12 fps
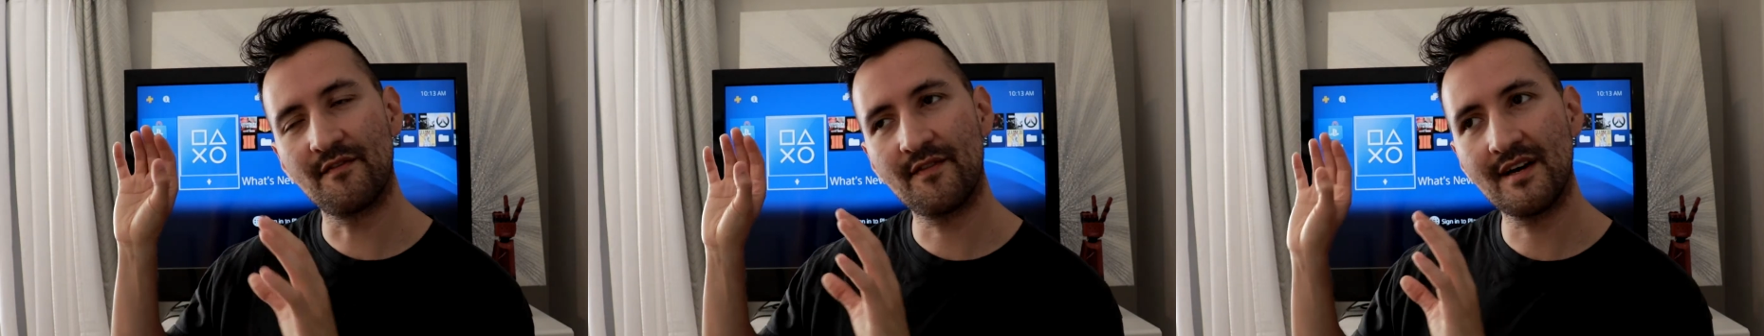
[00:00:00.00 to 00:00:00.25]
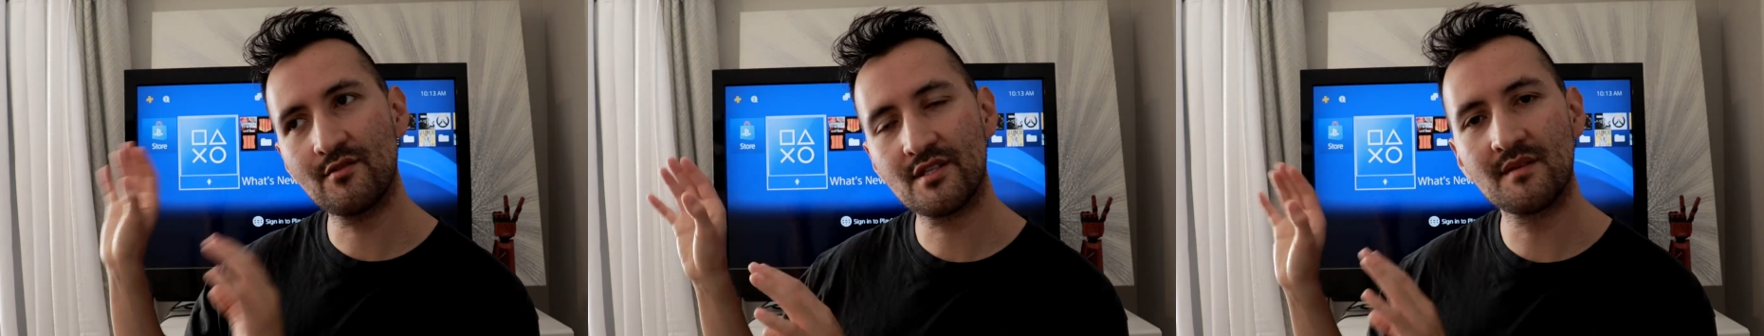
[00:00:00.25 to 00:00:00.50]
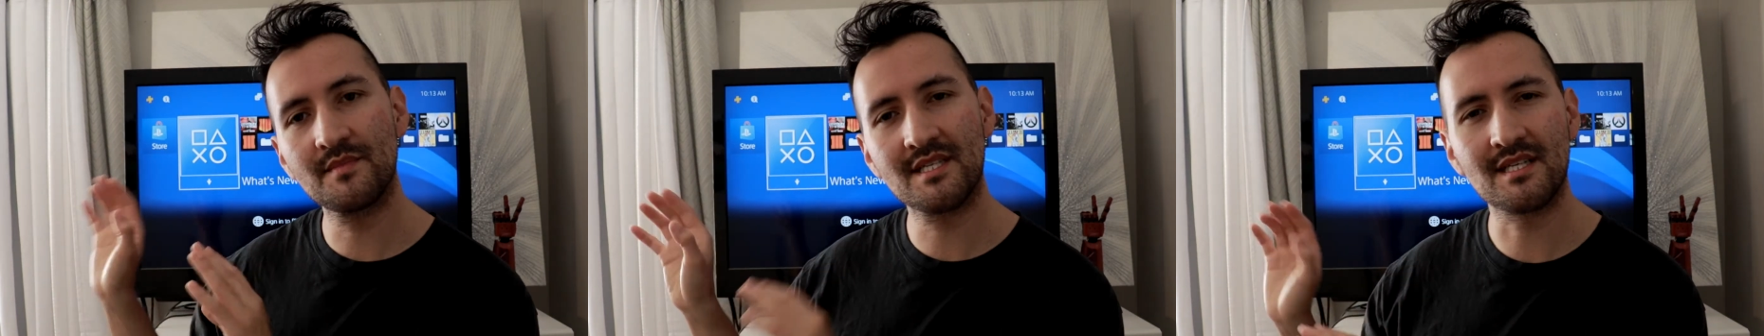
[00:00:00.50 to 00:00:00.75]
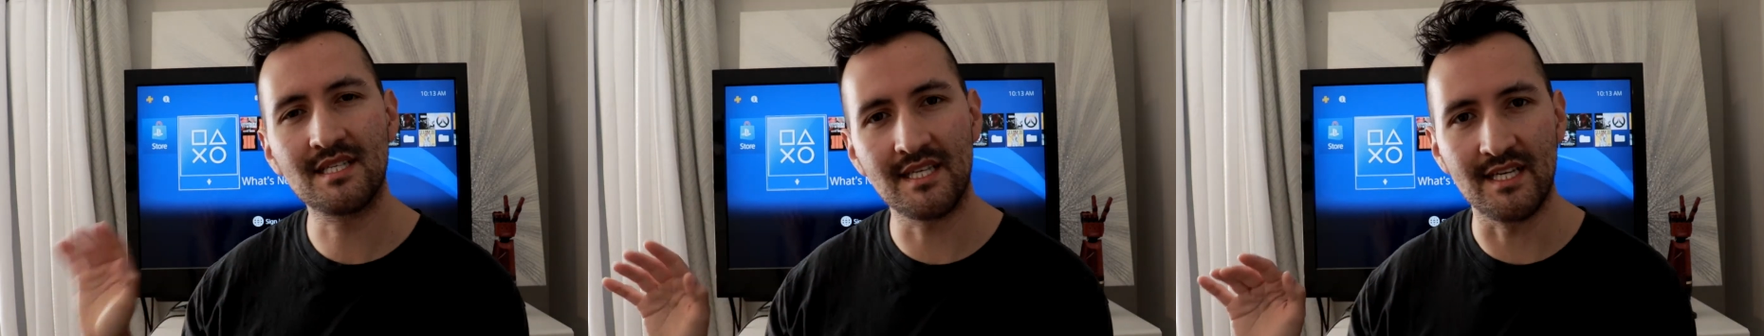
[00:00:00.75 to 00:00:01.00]
found some
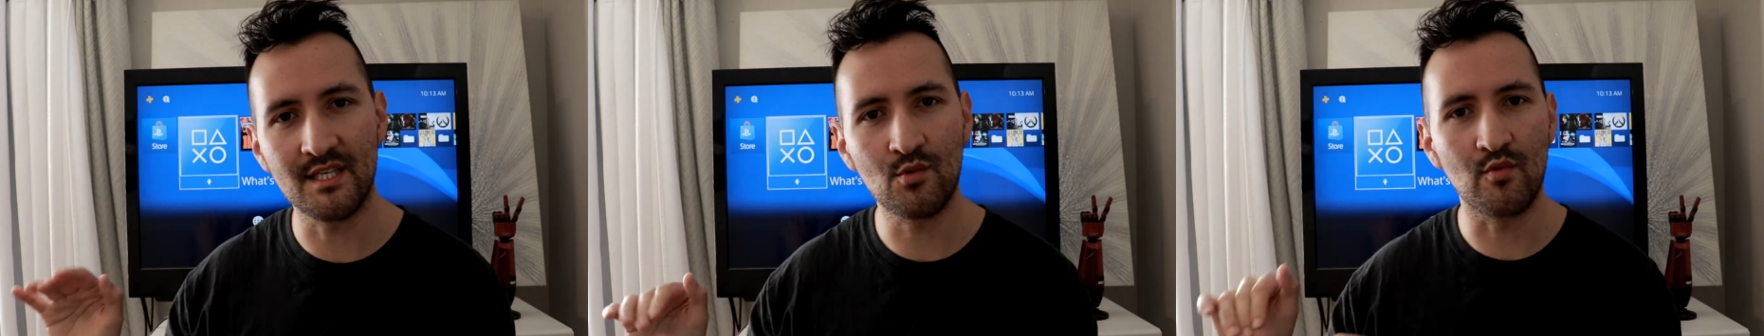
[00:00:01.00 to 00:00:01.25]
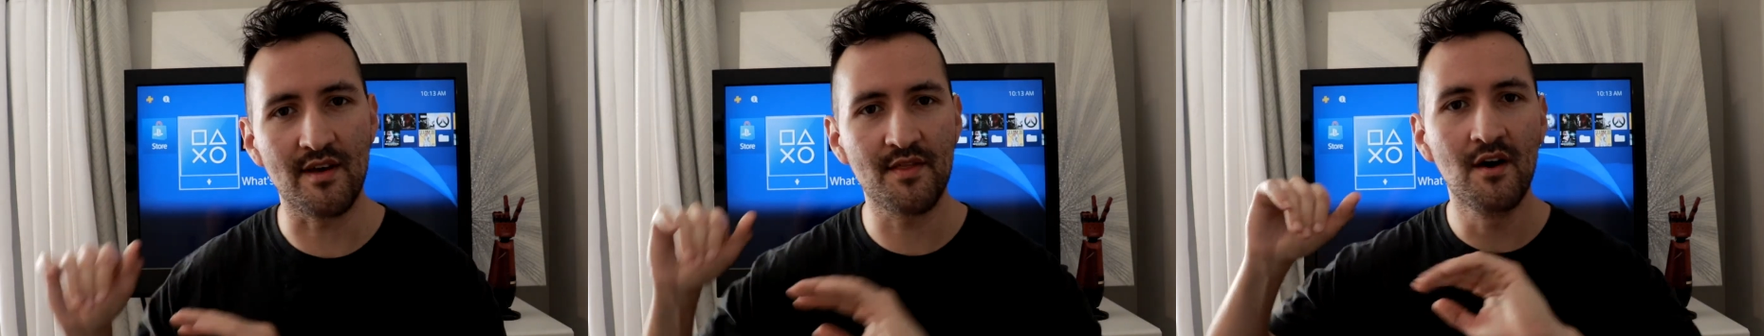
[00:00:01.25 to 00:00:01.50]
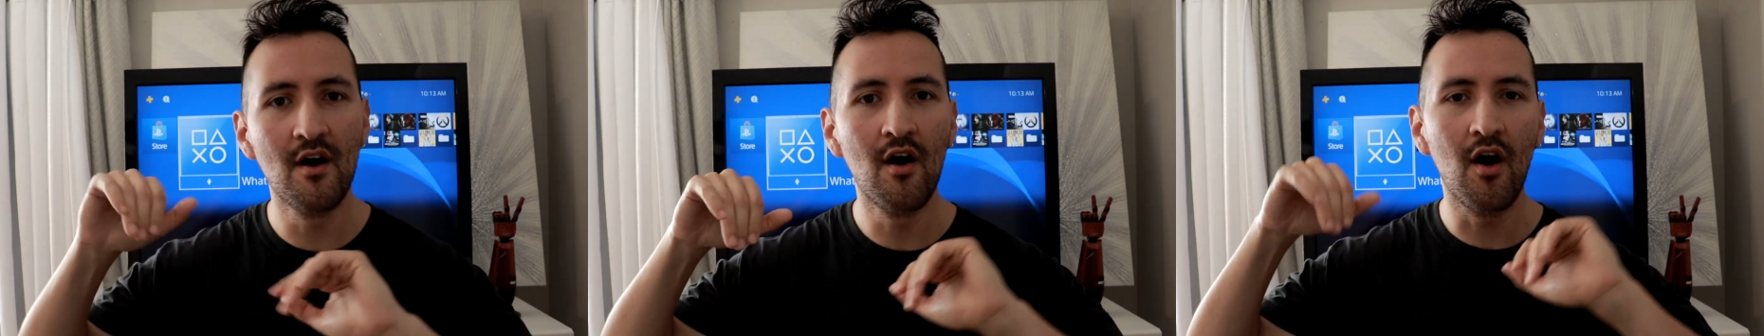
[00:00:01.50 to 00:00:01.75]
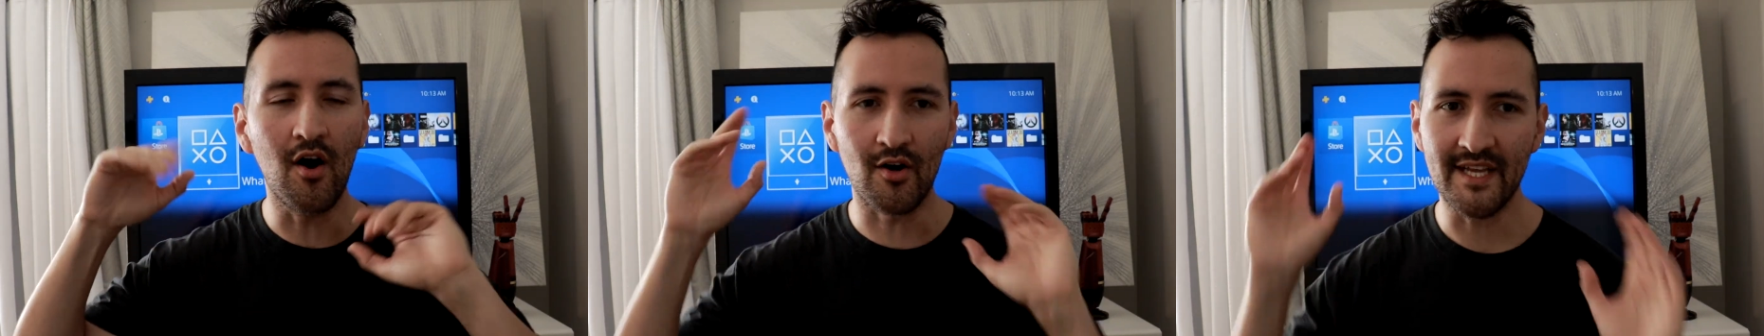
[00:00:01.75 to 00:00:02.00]
success with
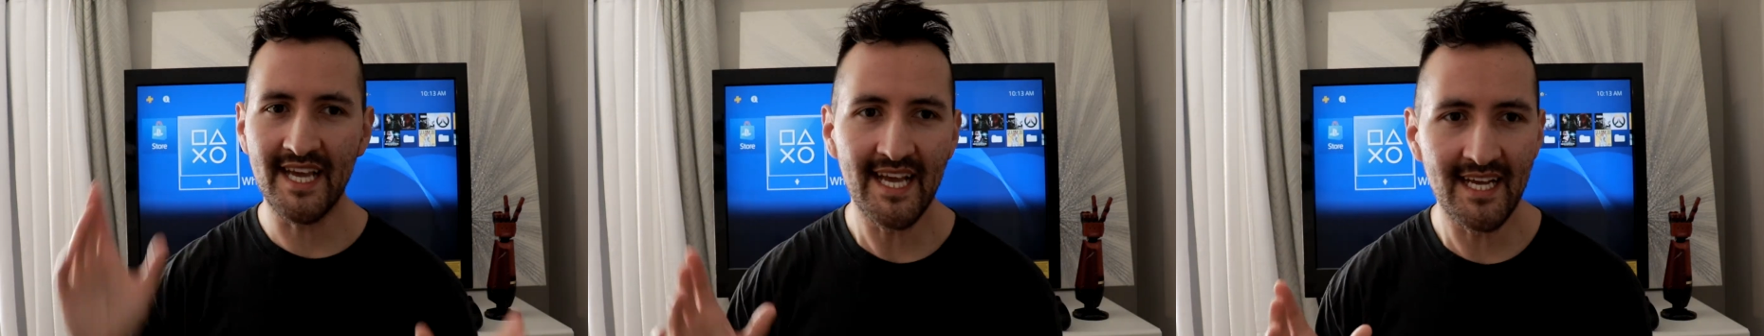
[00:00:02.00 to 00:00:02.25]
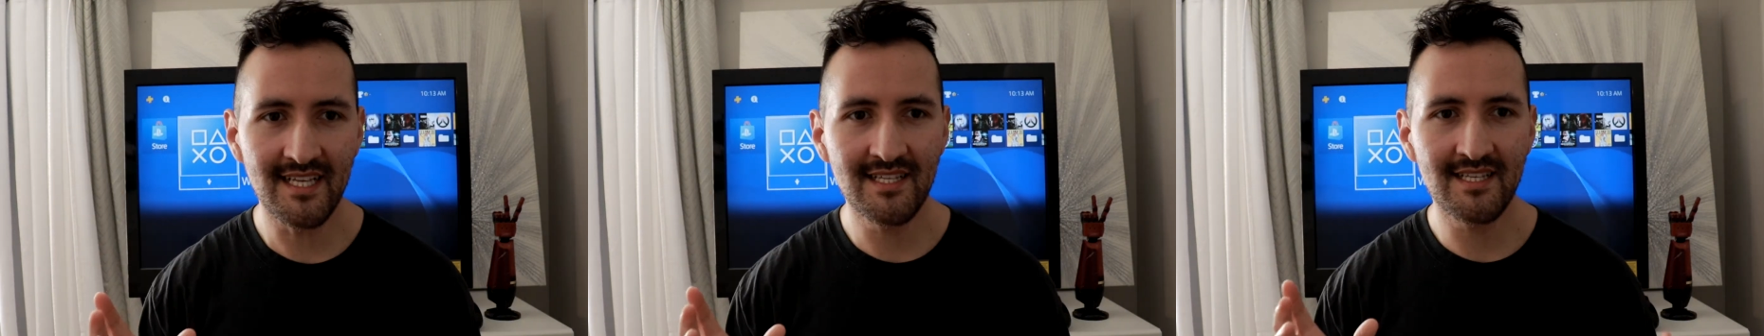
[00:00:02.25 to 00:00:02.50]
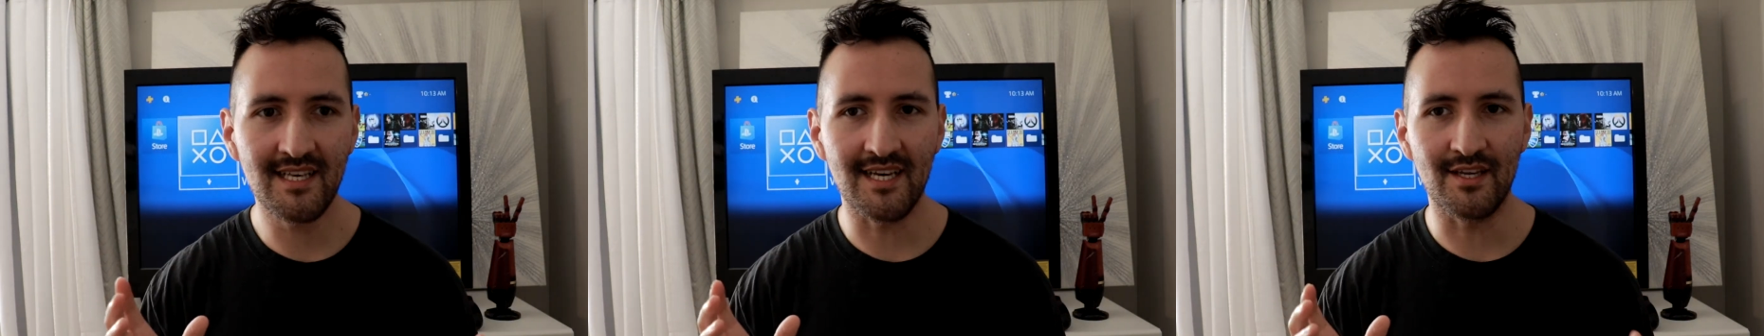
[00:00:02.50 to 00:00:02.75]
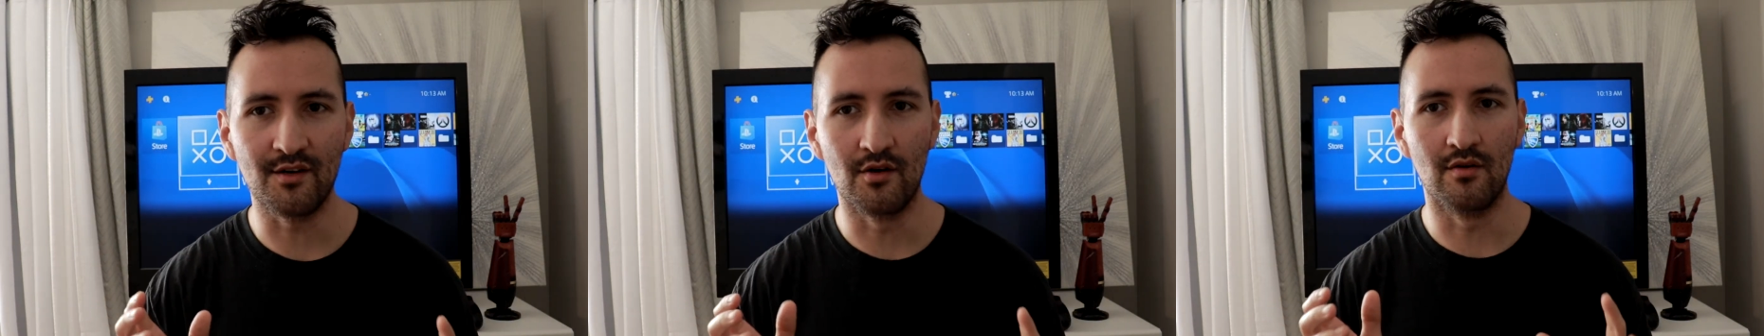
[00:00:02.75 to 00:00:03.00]
arcades that,